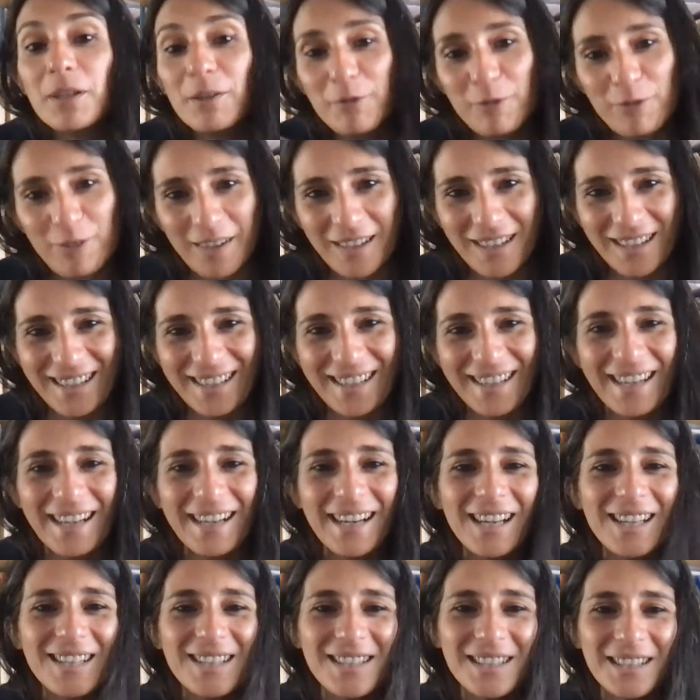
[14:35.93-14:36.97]
If I can
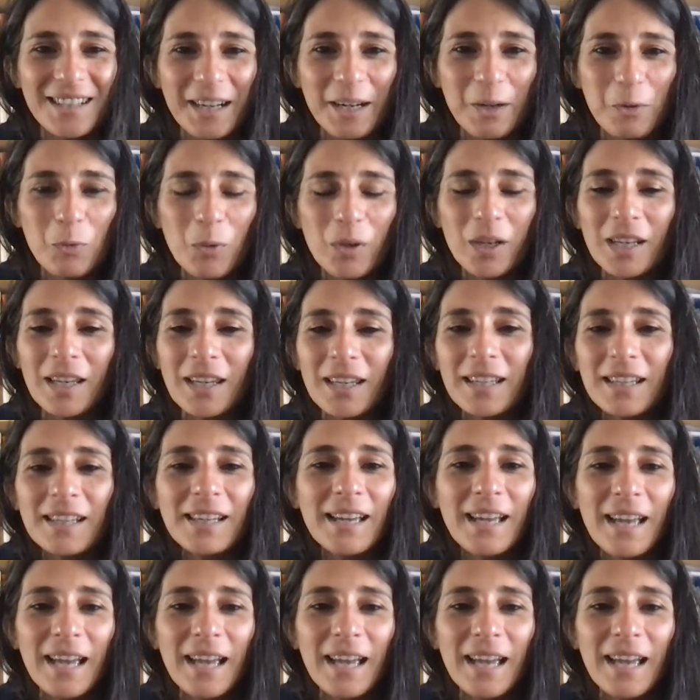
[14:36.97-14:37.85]
answer, I will.